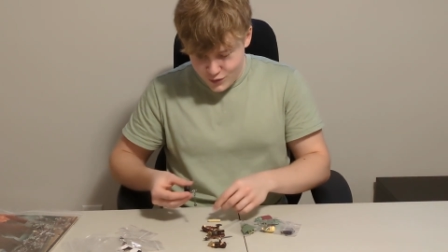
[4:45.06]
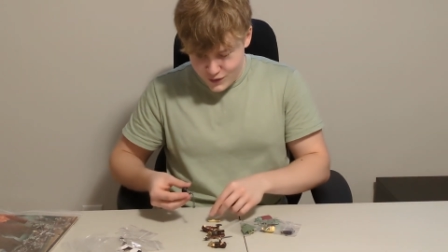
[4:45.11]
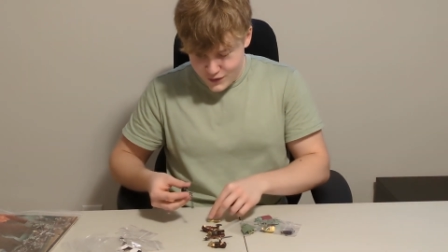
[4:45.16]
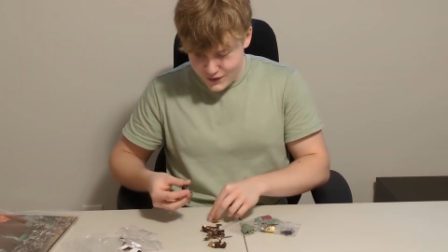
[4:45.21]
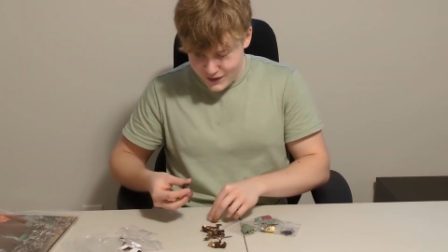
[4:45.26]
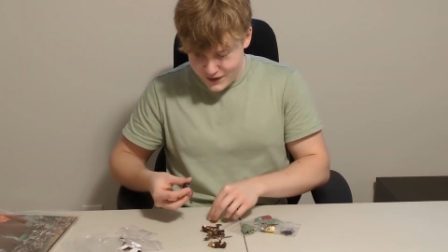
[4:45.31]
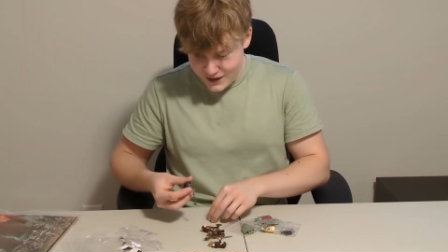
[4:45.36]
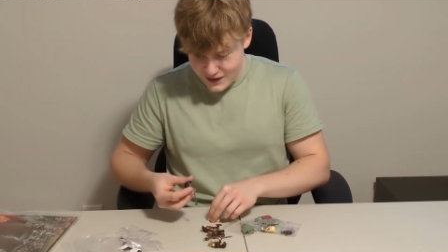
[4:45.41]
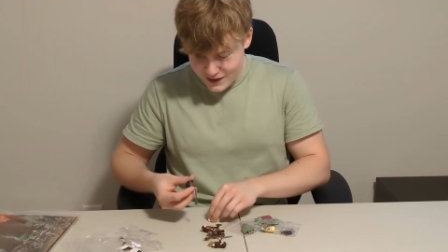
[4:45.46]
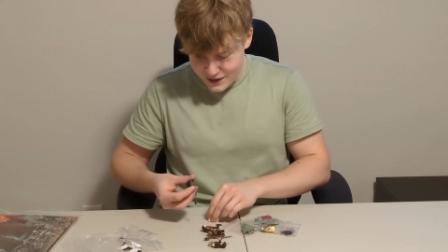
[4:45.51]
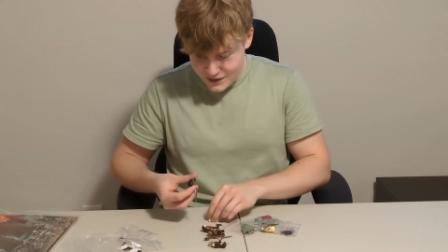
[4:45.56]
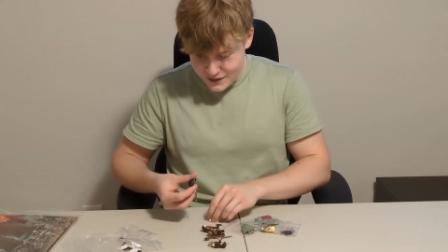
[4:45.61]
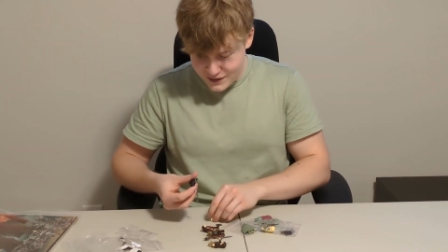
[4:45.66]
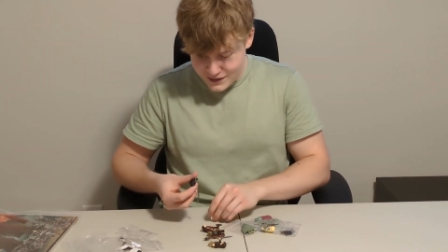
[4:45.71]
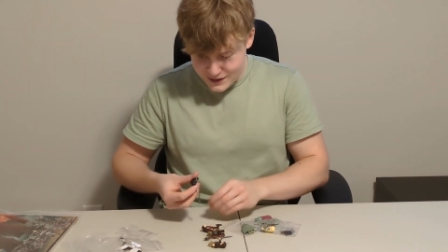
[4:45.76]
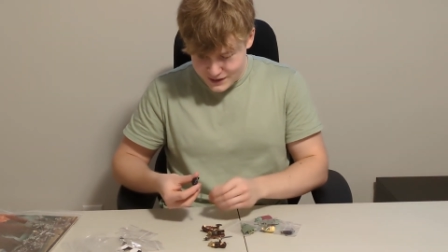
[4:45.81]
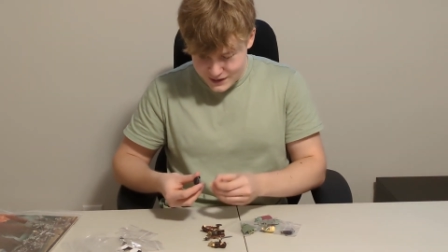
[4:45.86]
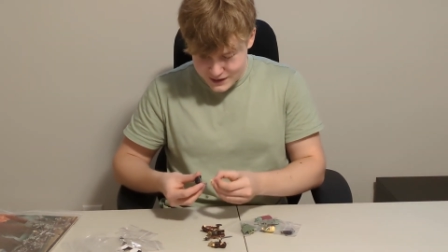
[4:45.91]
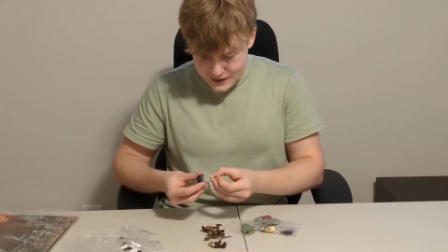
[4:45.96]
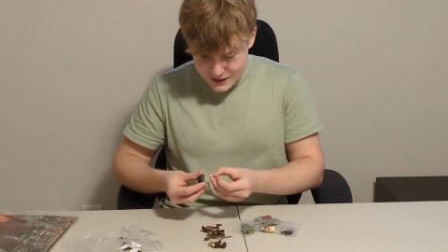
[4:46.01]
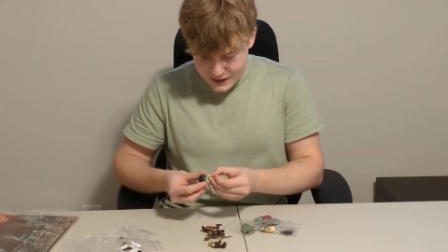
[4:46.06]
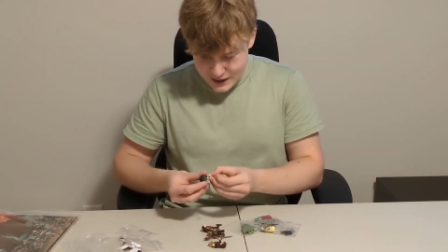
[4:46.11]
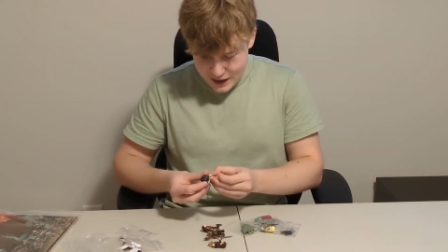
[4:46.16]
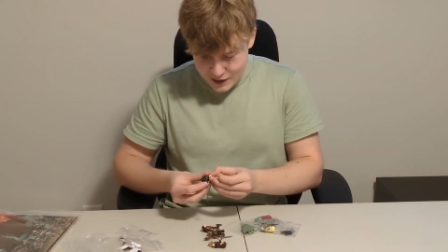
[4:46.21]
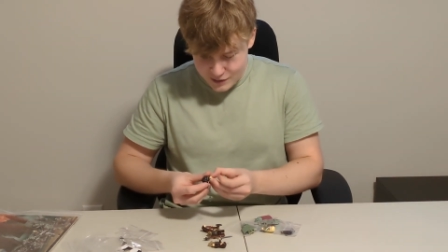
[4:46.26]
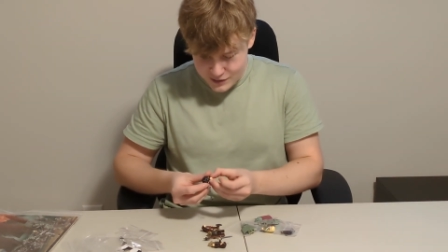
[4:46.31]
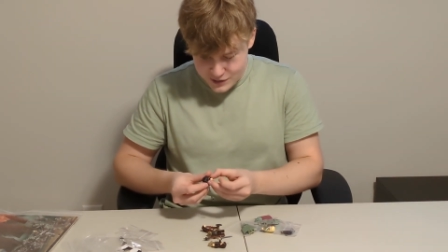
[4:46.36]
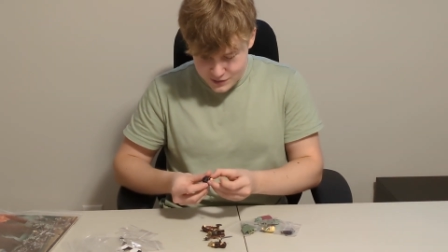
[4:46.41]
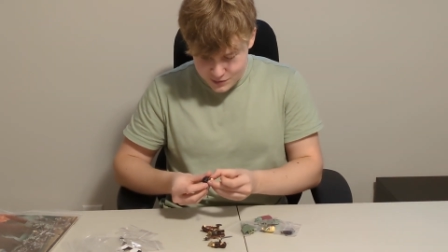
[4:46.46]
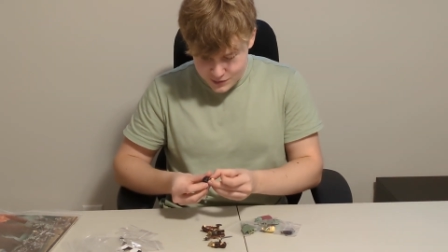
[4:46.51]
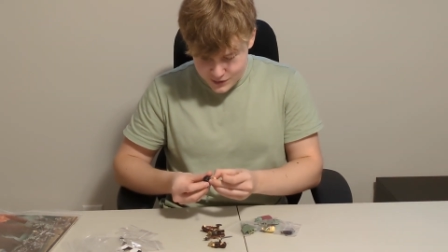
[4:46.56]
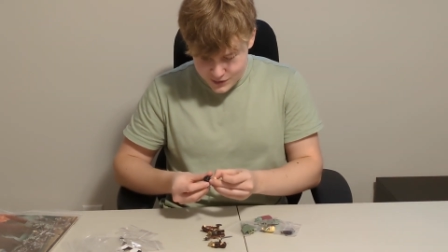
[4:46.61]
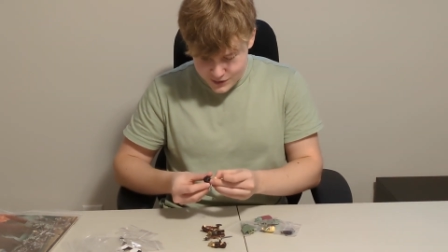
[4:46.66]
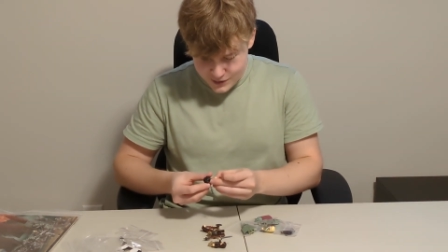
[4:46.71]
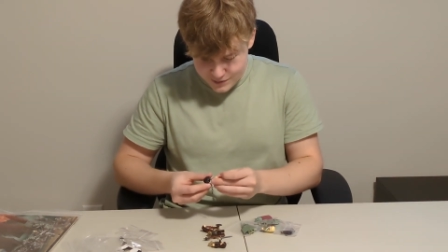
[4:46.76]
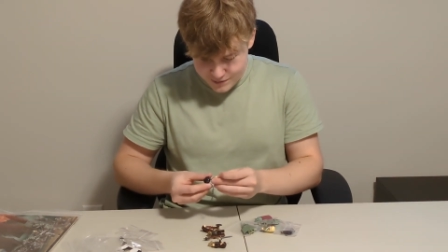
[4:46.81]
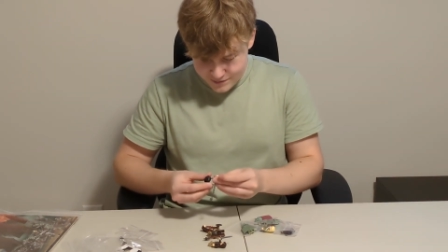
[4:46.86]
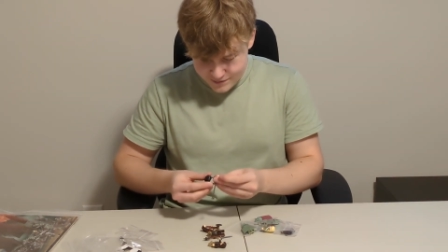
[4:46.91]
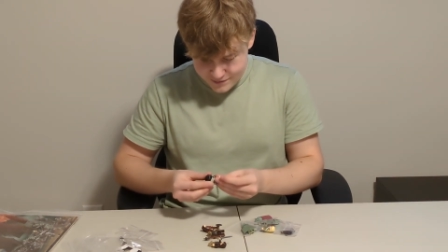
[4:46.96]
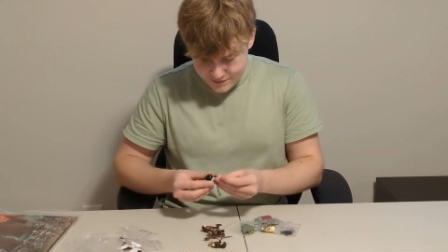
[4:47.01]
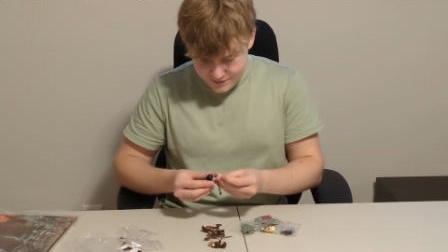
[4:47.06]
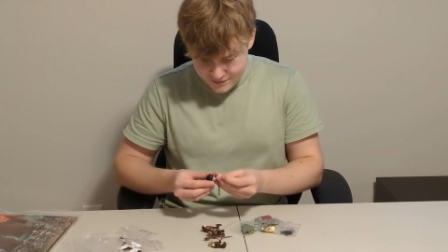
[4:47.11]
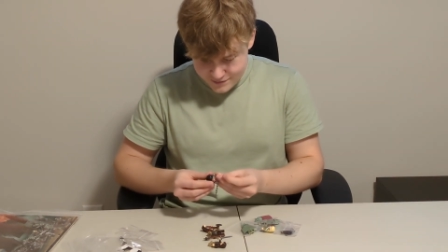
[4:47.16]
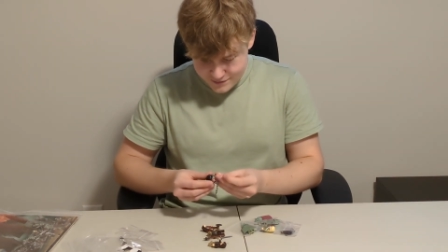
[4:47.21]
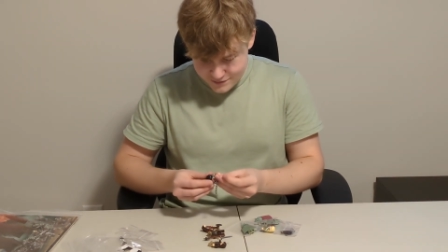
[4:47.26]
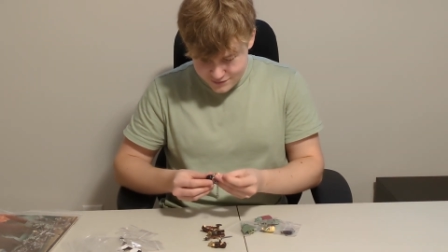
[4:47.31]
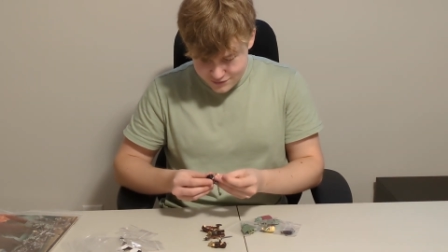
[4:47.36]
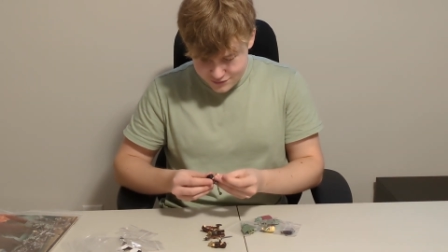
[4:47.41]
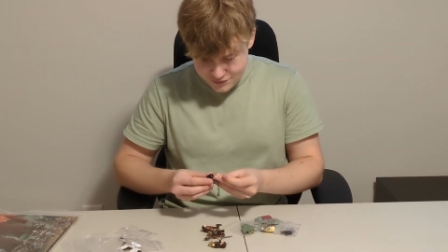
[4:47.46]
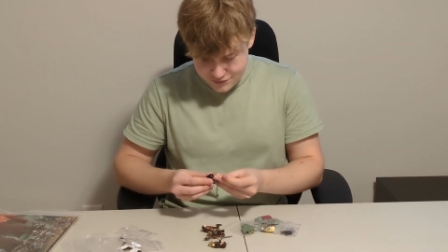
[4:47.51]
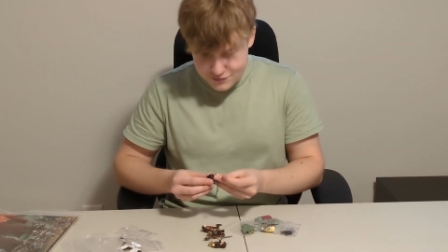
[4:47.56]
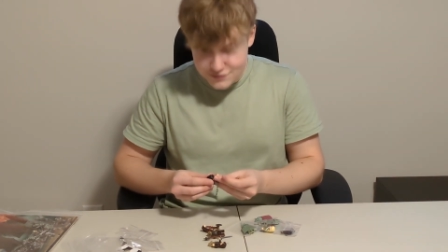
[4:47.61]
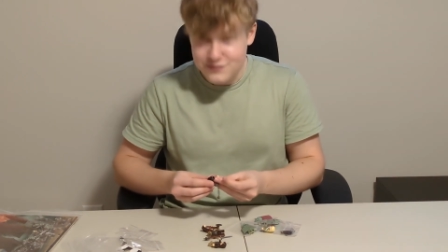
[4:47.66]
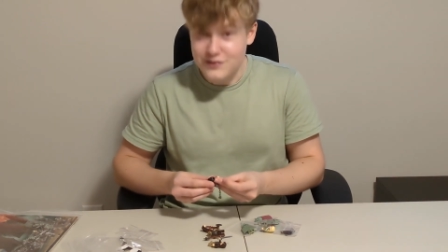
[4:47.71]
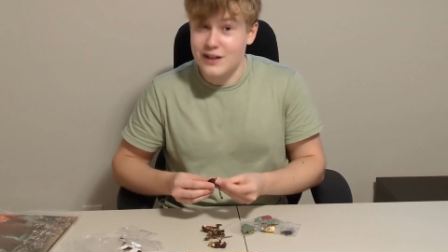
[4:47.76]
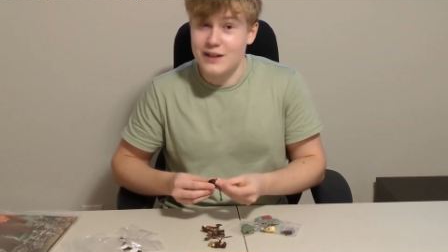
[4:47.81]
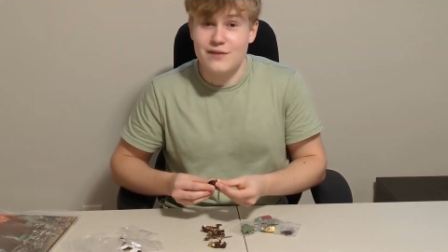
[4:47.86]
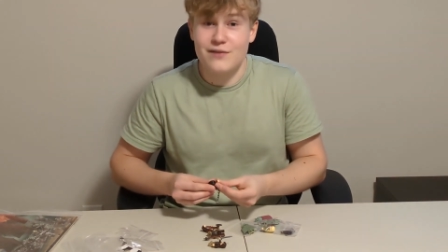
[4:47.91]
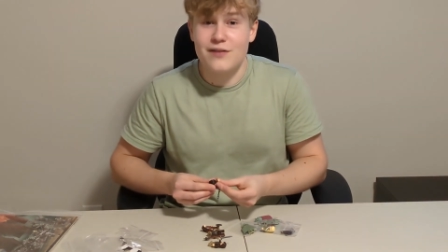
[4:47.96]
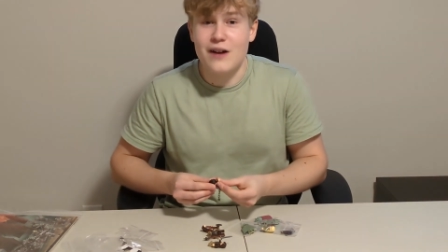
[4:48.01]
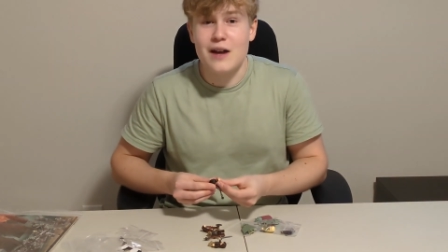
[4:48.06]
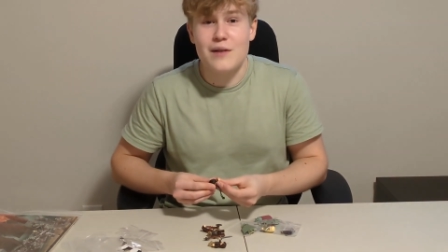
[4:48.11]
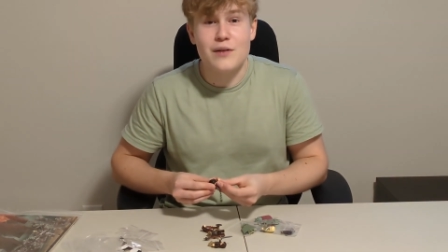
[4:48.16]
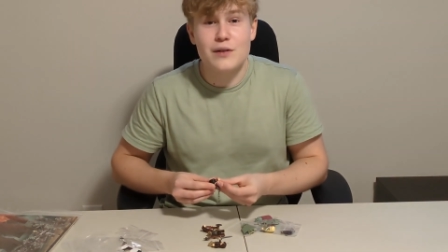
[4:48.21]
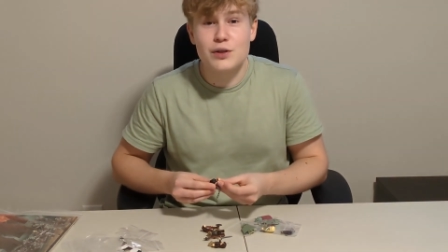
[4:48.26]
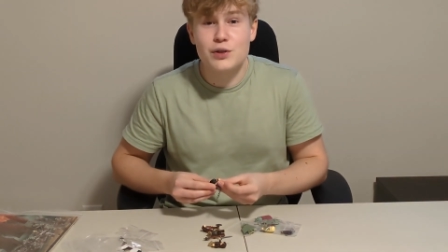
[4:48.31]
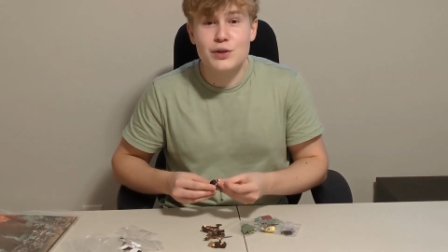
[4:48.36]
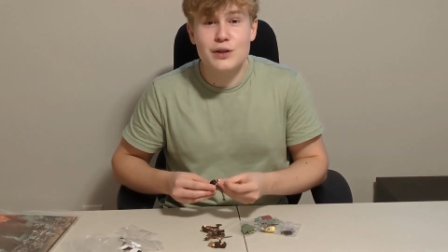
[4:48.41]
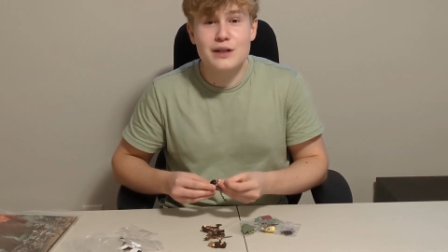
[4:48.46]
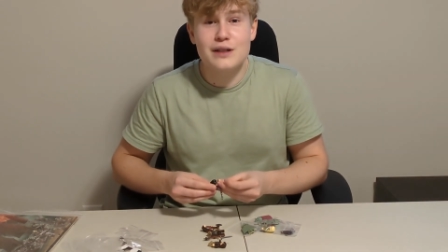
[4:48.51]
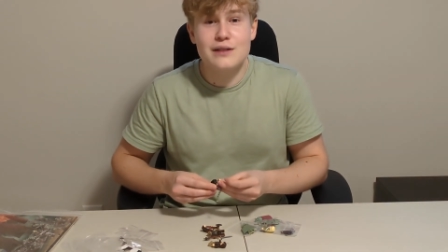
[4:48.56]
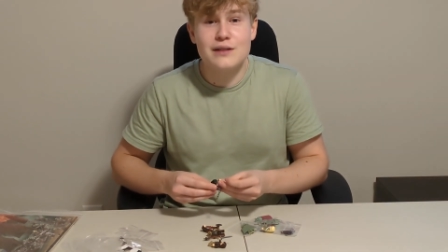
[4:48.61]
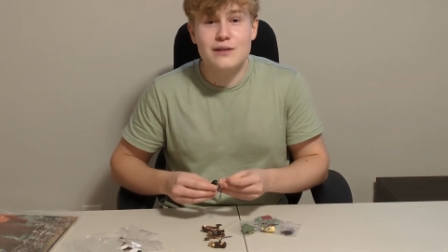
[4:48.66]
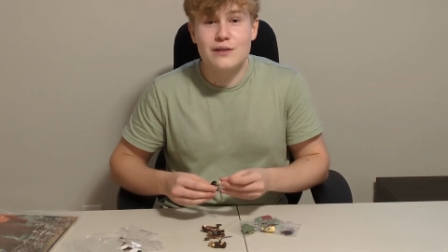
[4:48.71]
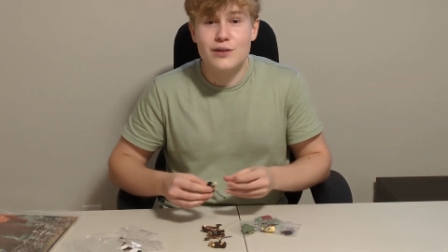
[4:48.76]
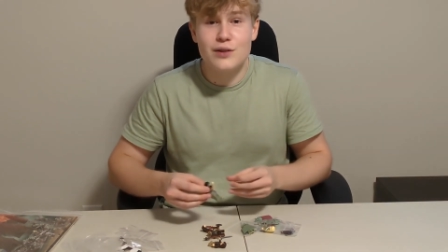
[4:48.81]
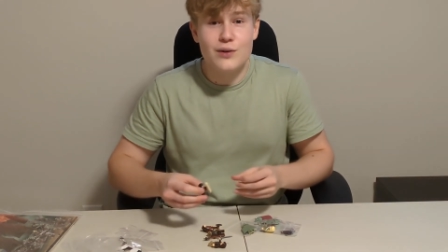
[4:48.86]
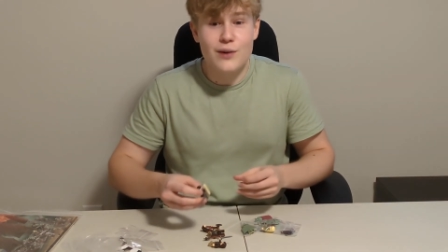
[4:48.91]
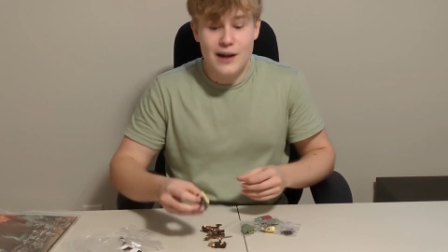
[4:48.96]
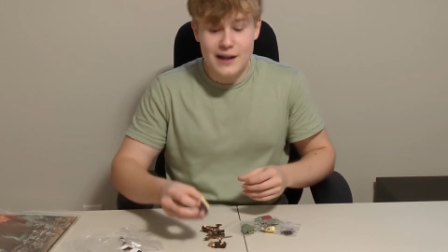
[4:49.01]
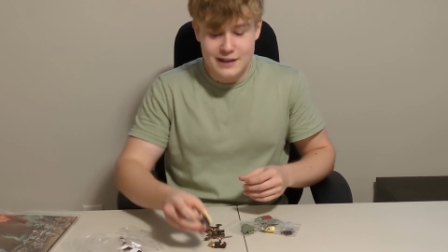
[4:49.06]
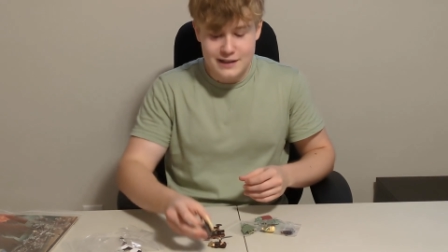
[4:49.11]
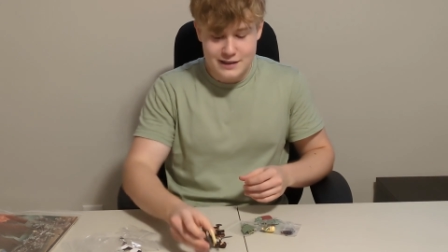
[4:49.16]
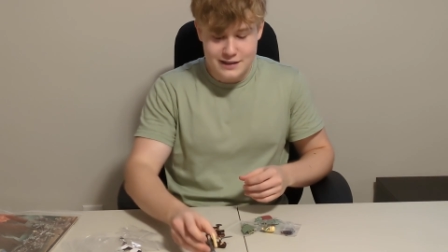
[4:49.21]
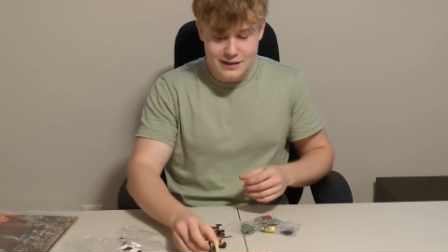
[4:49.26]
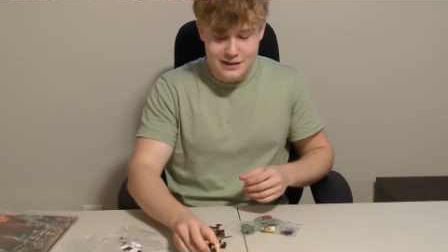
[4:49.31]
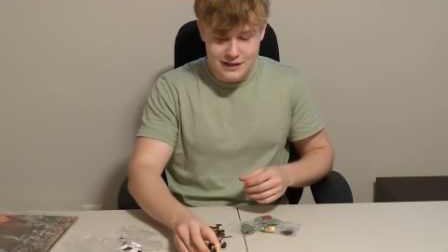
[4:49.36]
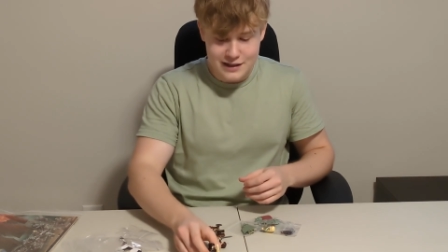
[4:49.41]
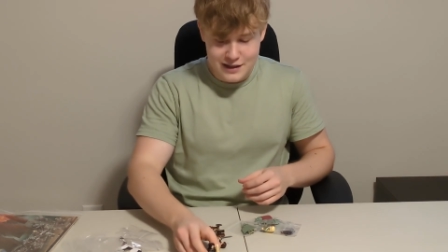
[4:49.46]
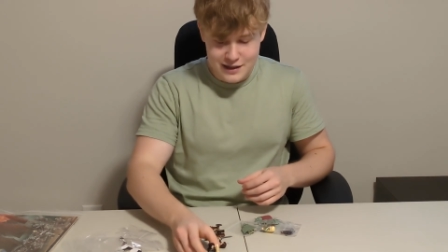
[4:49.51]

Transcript: over the years, now it's worth like 500 US.